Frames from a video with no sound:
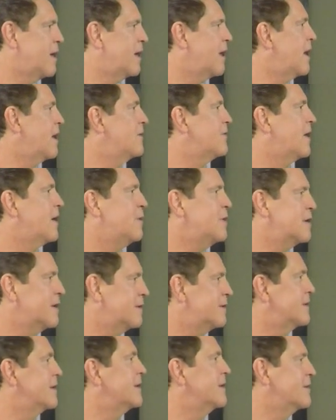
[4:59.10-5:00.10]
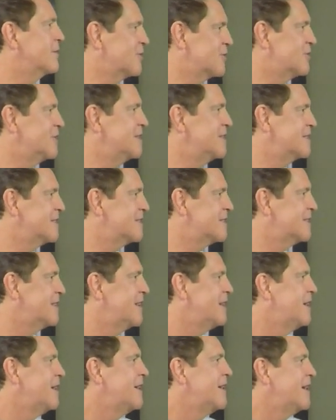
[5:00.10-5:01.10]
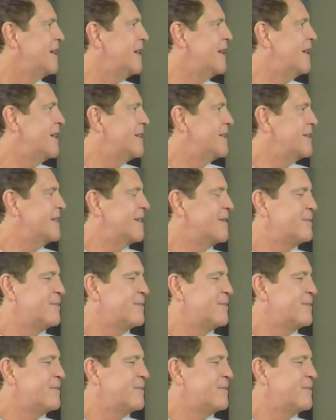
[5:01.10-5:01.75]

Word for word: my life. I want to sing for Jesus." And, um,